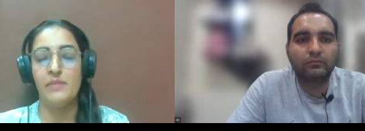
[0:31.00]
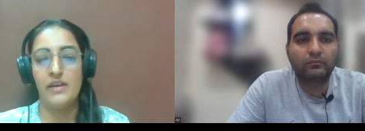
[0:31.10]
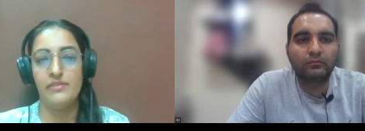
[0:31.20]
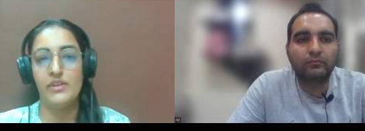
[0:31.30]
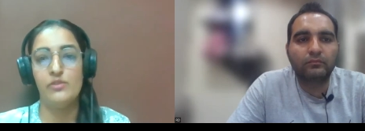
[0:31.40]
Speaker 1: I'm
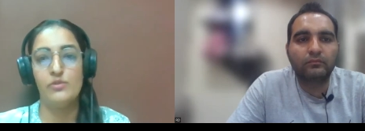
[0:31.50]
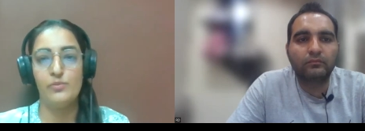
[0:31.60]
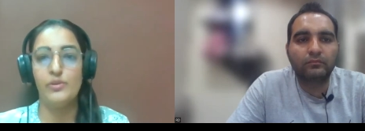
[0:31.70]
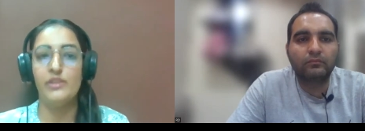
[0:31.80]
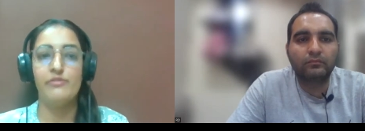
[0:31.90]
having
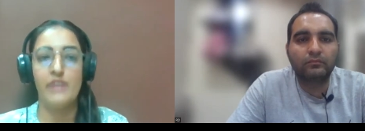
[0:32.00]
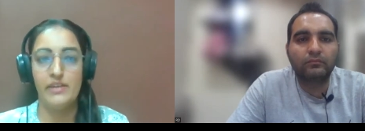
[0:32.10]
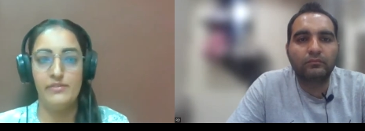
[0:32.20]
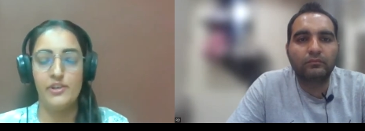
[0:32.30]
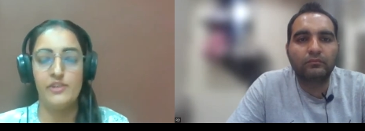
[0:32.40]
two point
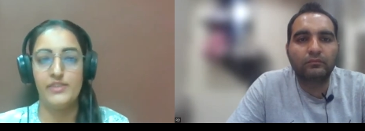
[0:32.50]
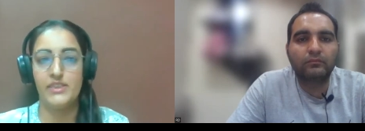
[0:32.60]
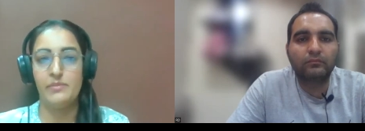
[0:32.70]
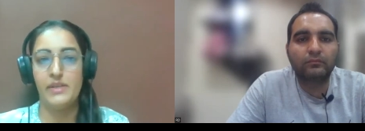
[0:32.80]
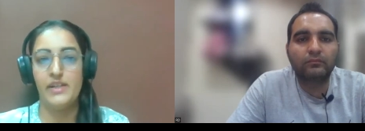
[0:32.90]
five years of
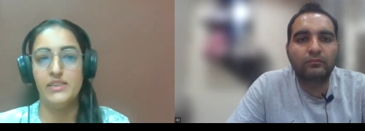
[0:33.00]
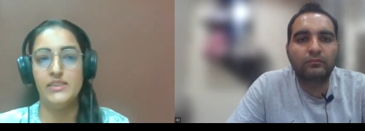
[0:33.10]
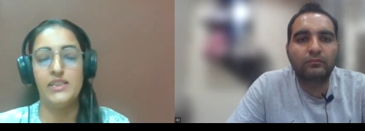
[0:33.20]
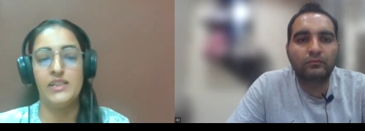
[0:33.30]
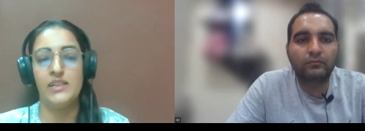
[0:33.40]

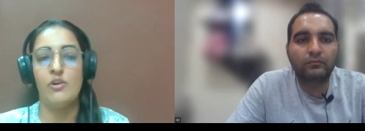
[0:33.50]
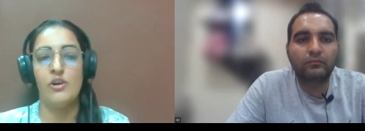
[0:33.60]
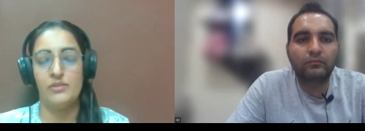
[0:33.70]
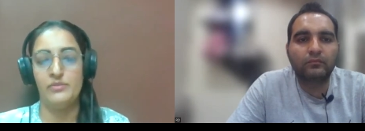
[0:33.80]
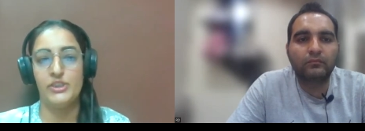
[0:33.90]
experience in
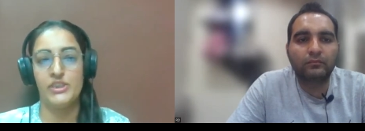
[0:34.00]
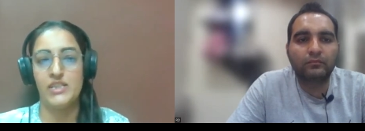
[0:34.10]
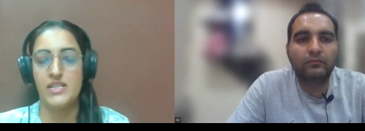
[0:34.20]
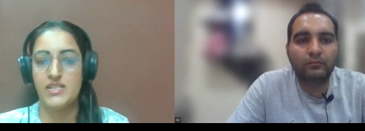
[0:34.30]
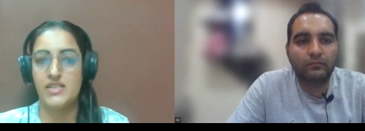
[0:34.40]
automation
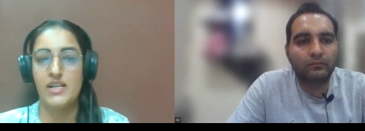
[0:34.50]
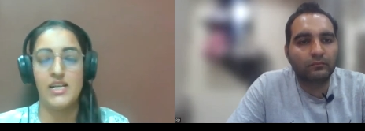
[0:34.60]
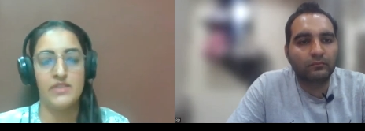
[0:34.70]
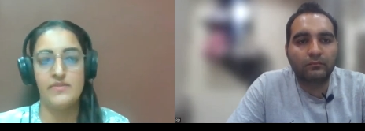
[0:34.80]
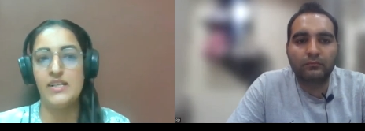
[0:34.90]
testing
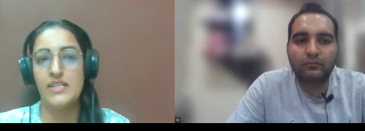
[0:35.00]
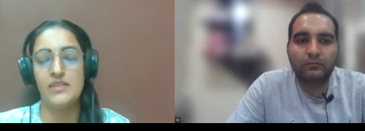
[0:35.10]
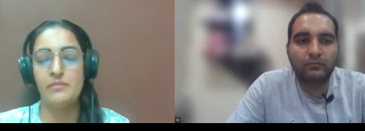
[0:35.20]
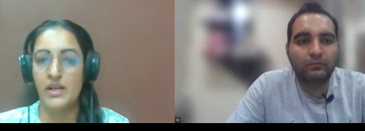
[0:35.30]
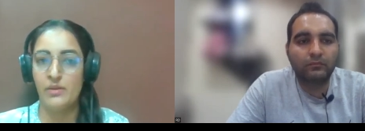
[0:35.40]
as well as
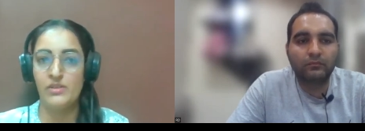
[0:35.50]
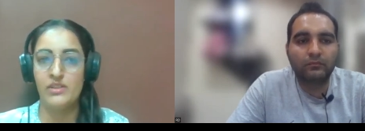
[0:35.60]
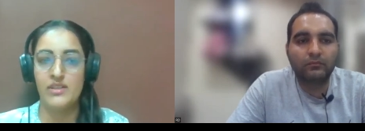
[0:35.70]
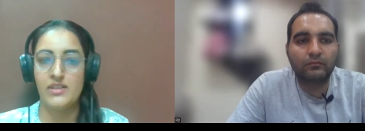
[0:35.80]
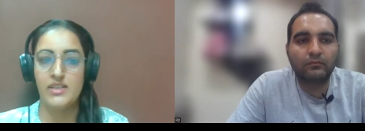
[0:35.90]
in manual
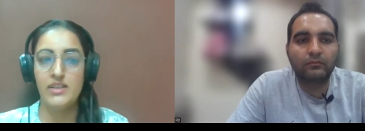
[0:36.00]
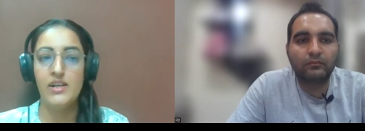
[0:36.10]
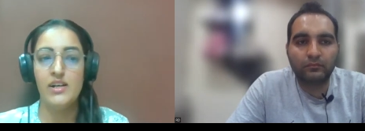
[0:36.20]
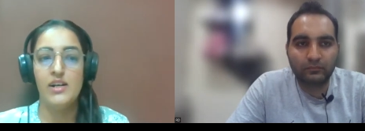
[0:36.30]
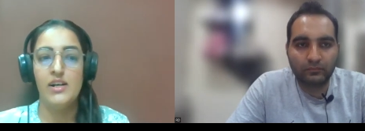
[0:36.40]
testing
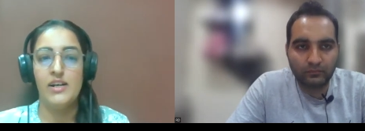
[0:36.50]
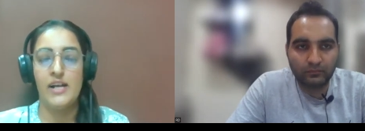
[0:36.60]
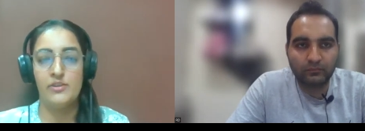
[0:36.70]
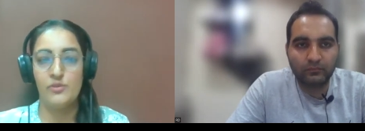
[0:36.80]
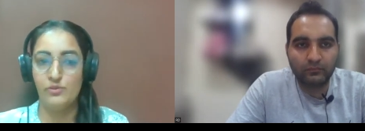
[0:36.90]

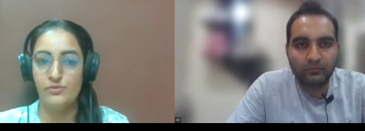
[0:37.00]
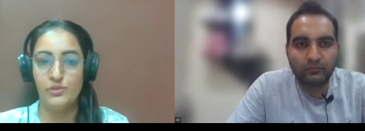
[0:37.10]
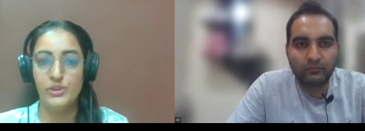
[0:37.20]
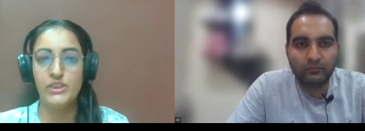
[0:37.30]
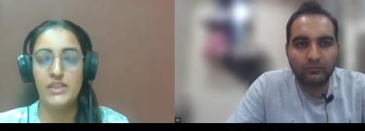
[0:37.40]
at
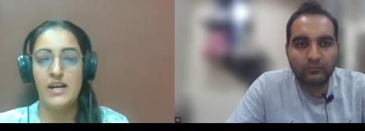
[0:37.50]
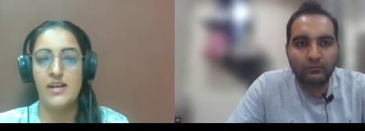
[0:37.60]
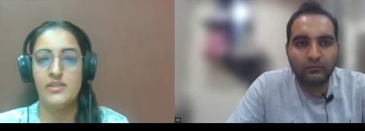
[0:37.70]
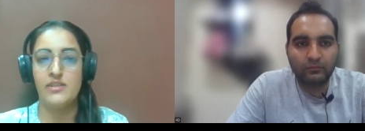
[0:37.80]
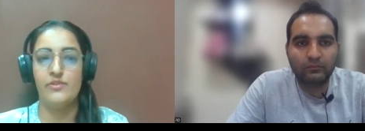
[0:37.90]
Coforge.
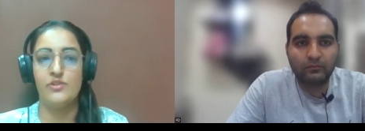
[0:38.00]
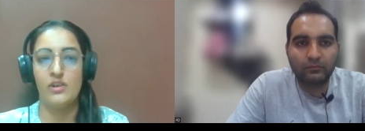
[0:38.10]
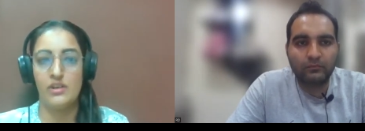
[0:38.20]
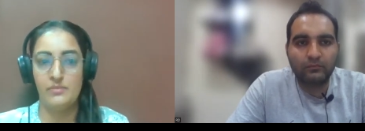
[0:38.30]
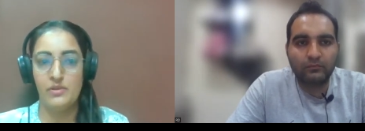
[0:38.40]
And if you
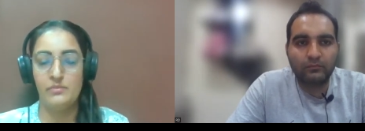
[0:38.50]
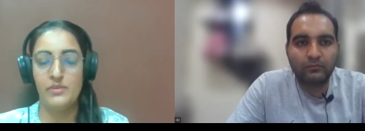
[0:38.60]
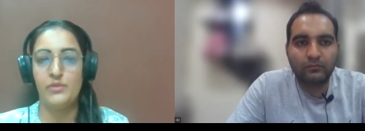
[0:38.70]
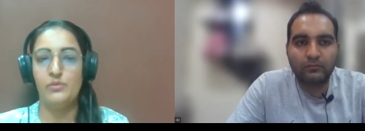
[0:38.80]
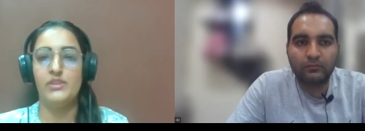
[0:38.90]
talk about
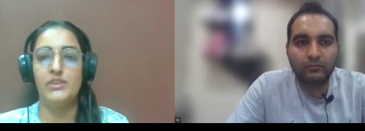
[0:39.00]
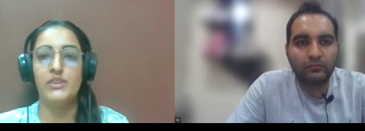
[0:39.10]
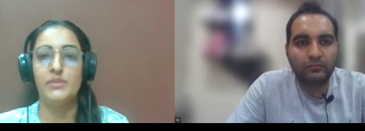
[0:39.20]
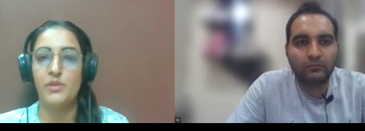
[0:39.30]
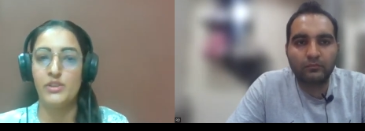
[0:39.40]
my roles and
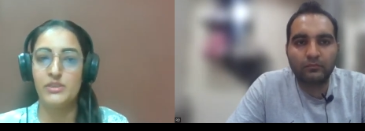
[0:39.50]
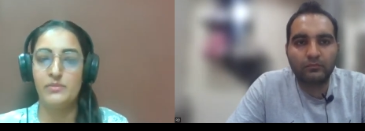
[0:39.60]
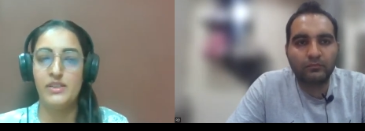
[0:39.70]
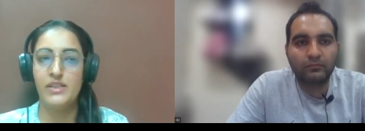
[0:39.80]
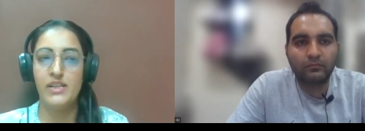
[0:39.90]

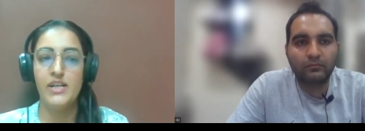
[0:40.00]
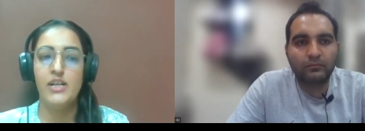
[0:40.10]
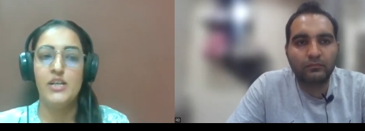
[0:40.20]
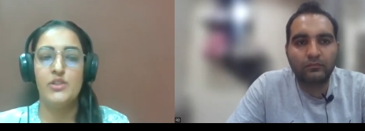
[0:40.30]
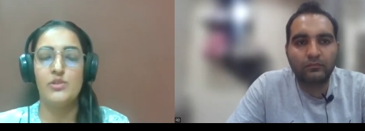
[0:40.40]
responsibility,
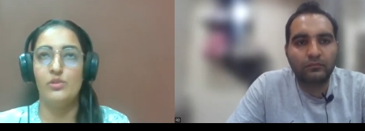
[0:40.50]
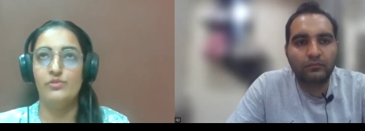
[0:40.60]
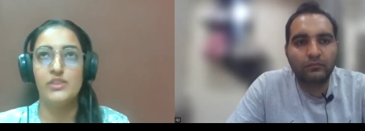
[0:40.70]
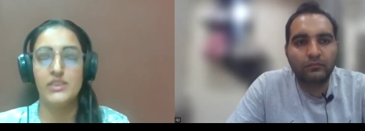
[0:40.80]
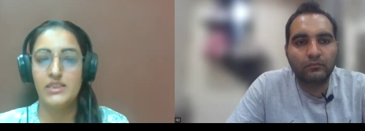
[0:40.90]
so
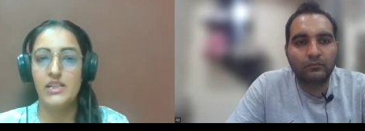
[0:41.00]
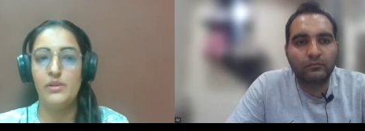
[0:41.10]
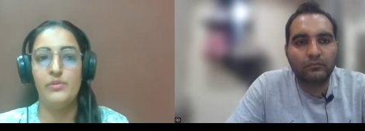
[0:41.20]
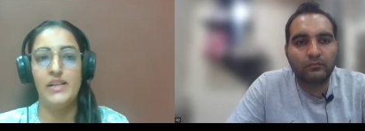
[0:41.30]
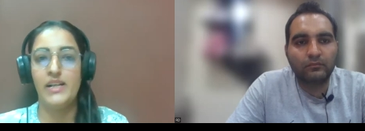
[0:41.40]
firstly,
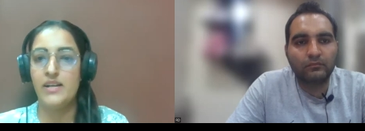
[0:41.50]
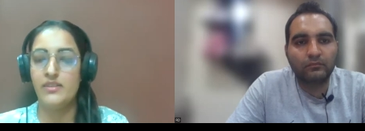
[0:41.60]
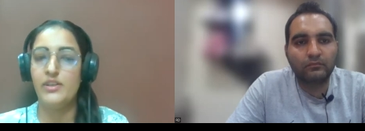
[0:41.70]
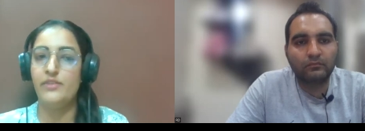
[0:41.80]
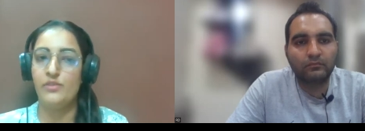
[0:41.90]
we gather the
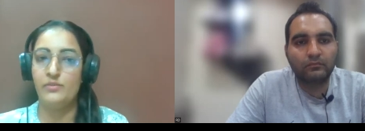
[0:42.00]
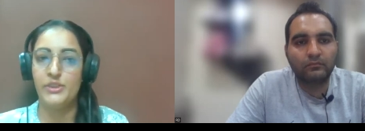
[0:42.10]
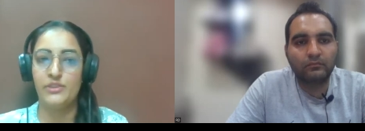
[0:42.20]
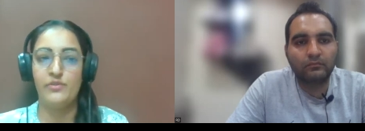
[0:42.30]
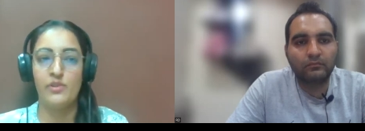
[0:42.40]
information
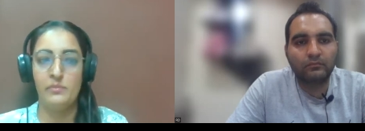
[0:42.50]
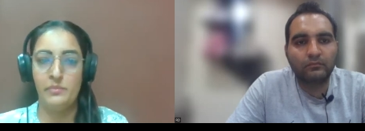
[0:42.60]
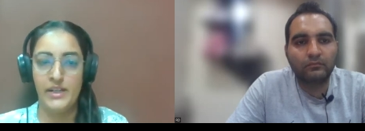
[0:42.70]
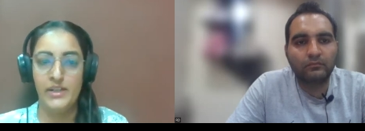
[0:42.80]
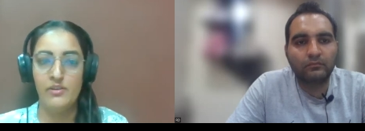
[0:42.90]
from B
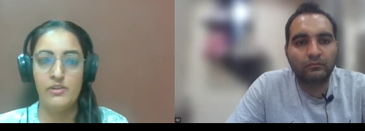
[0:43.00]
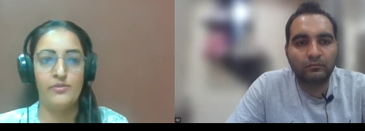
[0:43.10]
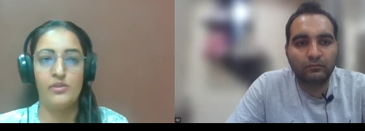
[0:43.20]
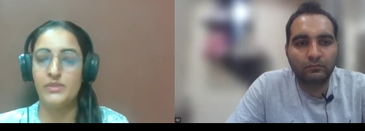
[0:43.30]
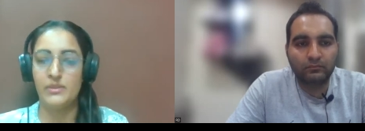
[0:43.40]
A or from
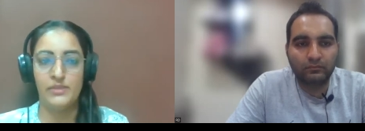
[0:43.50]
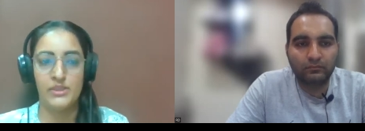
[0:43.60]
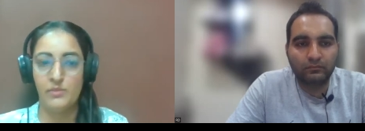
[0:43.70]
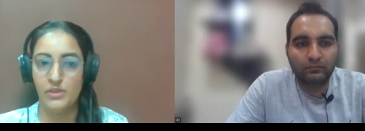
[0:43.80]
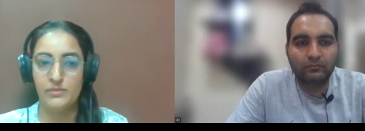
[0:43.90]
some
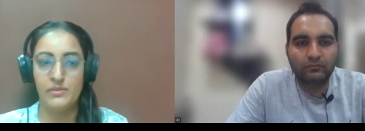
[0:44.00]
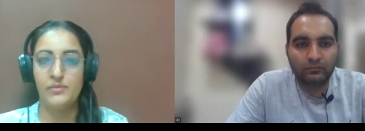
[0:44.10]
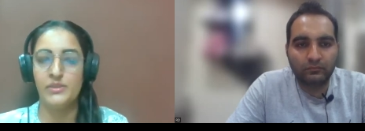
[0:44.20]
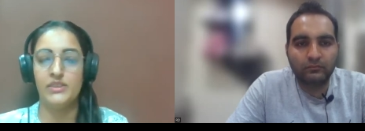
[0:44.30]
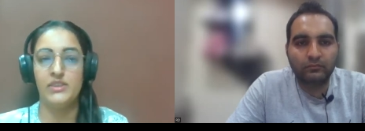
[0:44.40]
responsible
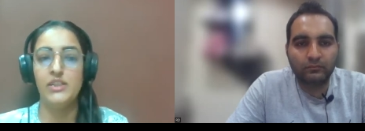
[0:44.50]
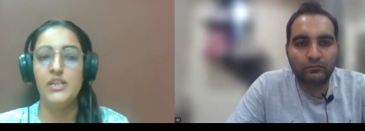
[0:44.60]
person.